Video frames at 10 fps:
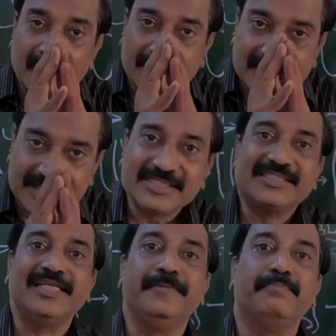this is
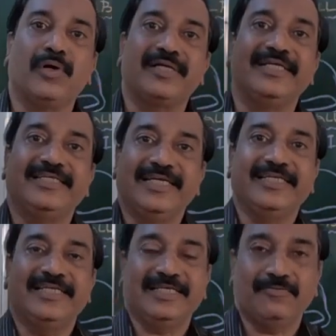an important
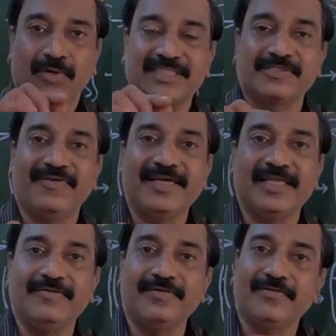entity. What is fatty
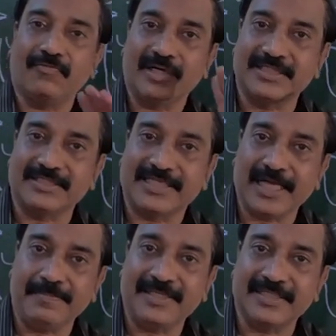liver? What is
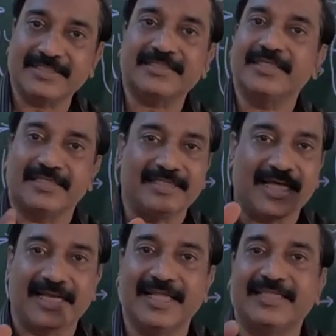diabetes? They
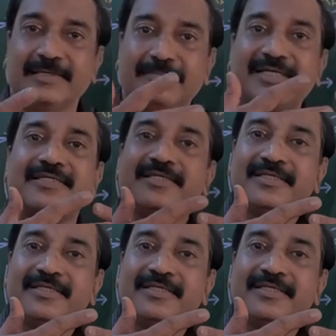are nothing but